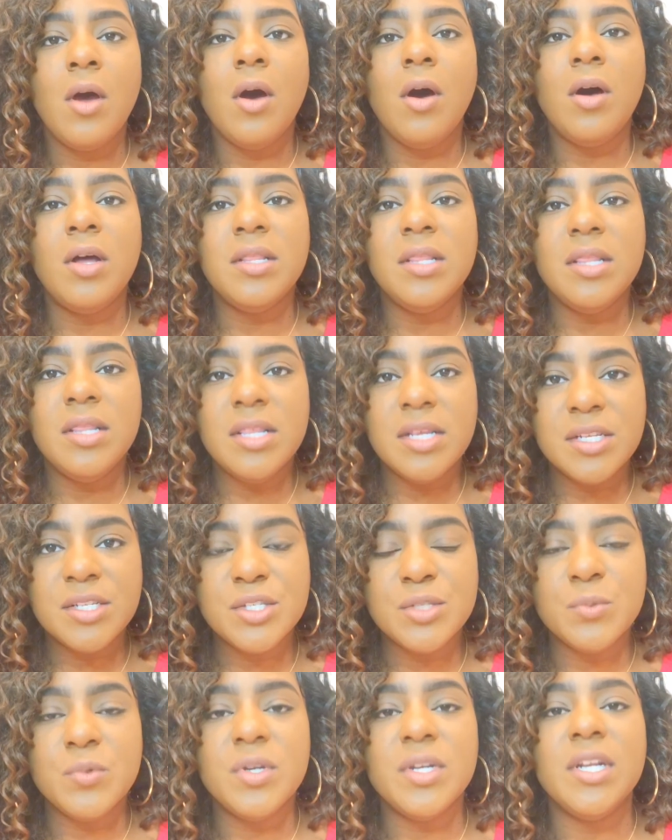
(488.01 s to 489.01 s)
on
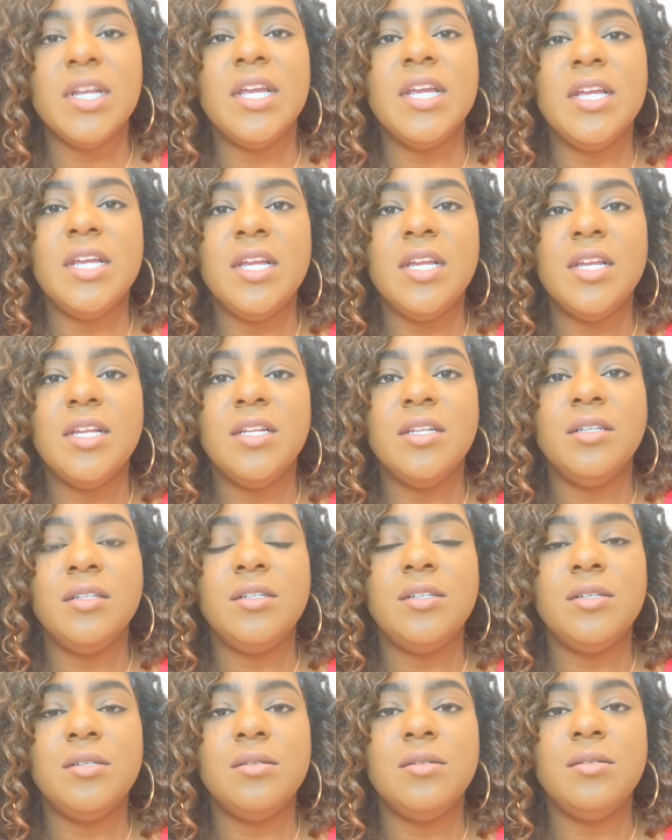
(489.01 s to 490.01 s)
this one
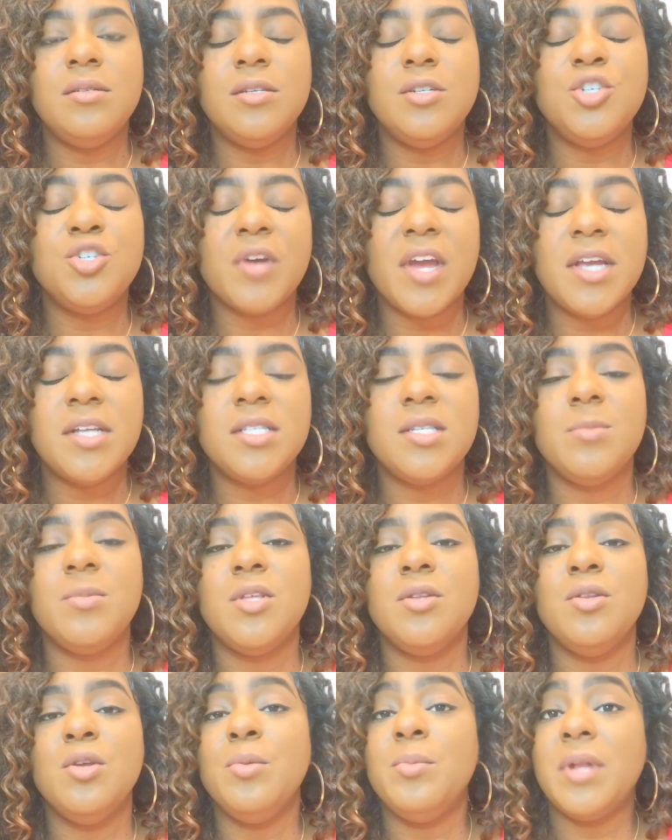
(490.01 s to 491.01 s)
into trying something new.